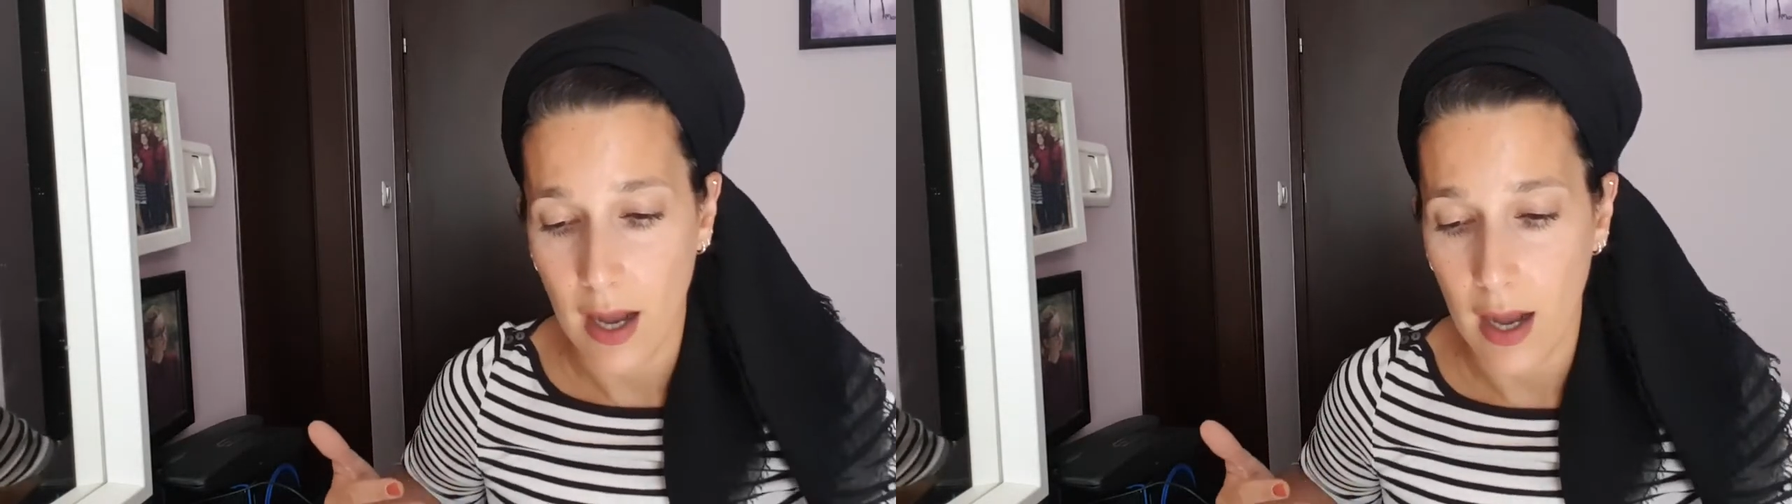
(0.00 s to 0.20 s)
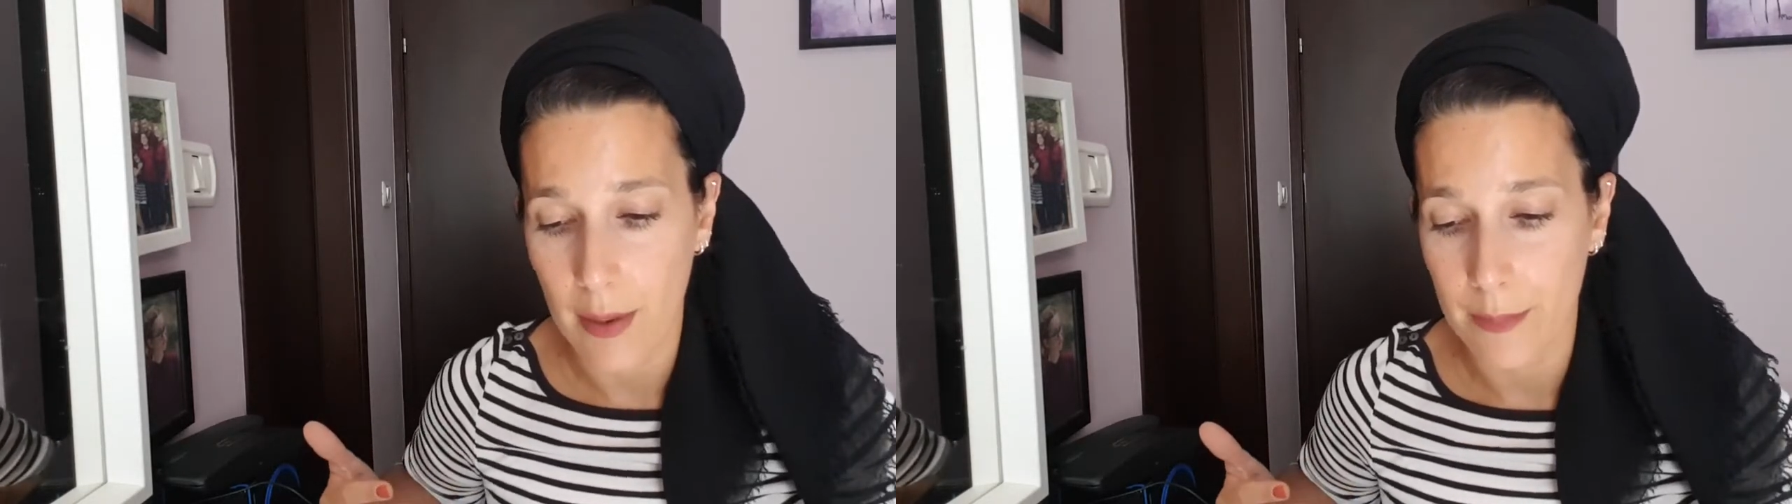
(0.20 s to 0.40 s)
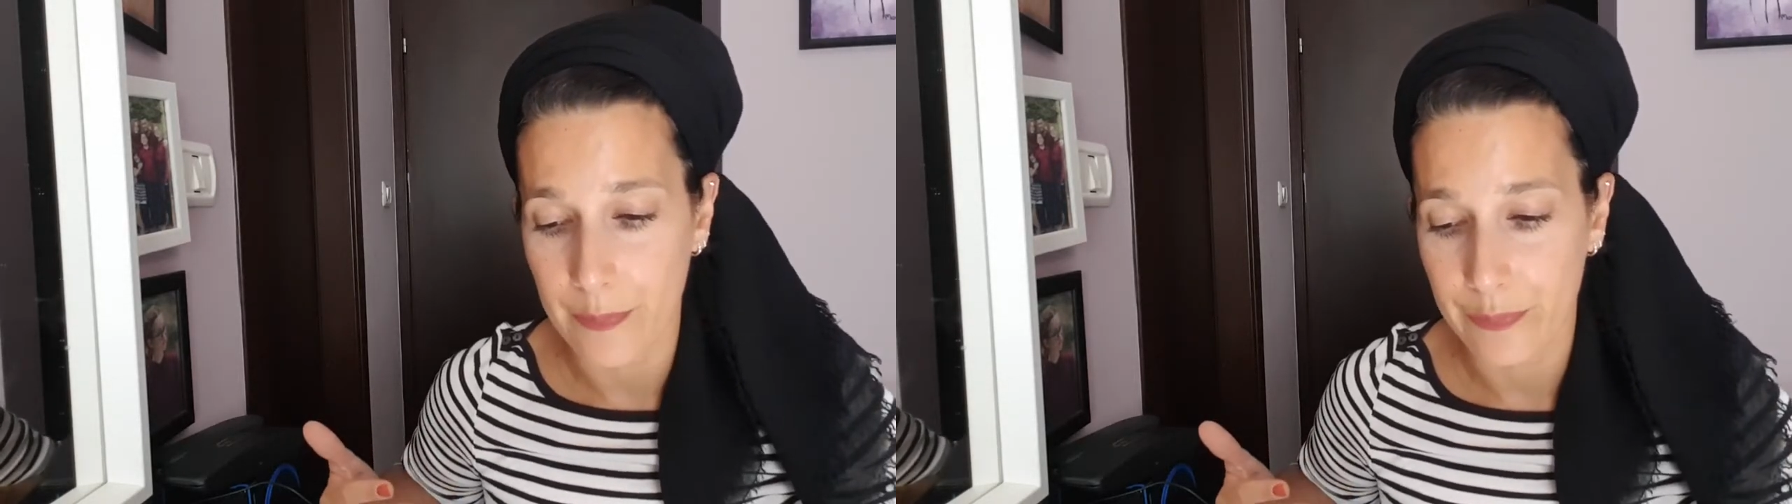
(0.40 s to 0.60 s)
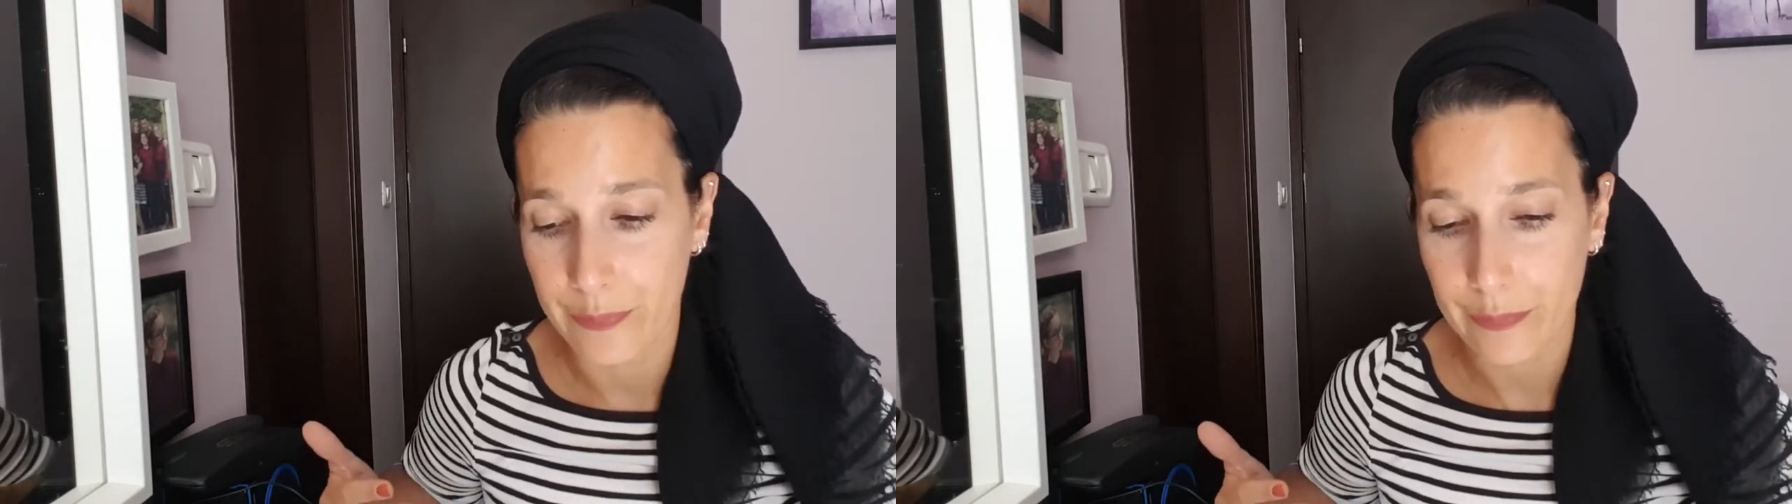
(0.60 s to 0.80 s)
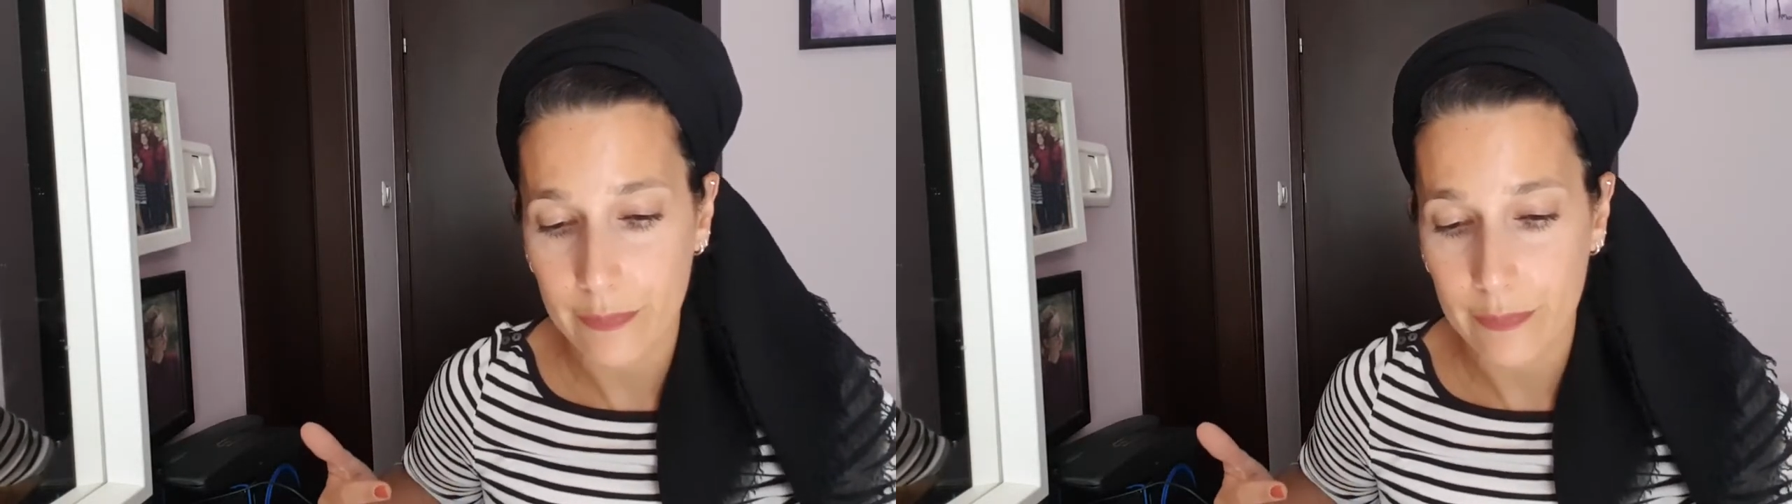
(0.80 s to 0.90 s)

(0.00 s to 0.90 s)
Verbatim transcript: um,